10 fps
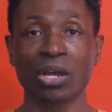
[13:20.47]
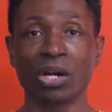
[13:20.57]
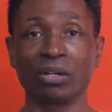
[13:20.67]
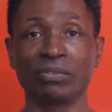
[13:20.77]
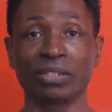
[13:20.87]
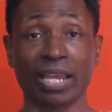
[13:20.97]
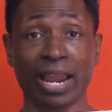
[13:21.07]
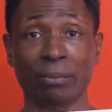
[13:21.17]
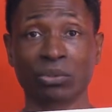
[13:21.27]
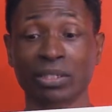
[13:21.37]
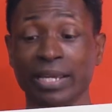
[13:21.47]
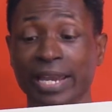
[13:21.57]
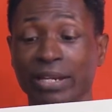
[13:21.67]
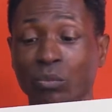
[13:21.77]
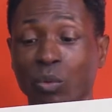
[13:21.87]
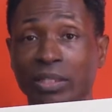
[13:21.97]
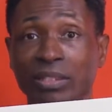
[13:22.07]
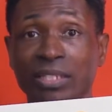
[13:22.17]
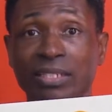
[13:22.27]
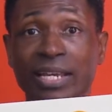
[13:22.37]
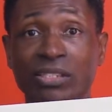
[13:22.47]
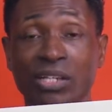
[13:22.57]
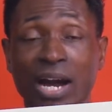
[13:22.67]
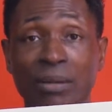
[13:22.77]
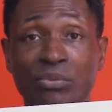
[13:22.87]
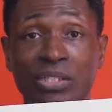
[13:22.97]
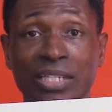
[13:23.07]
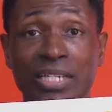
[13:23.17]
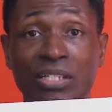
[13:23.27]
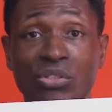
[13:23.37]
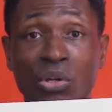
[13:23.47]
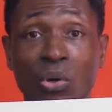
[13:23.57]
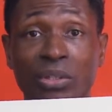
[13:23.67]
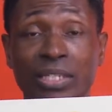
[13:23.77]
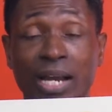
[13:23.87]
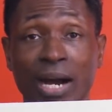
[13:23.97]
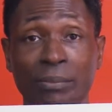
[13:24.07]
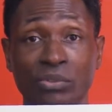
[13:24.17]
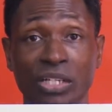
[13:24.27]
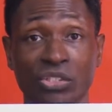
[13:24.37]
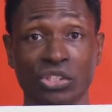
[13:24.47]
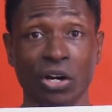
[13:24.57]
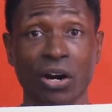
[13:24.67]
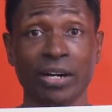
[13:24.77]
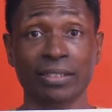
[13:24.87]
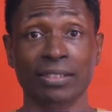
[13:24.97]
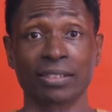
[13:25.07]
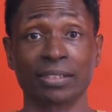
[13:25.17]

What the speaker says: of the camera land what the next object is on the object chart?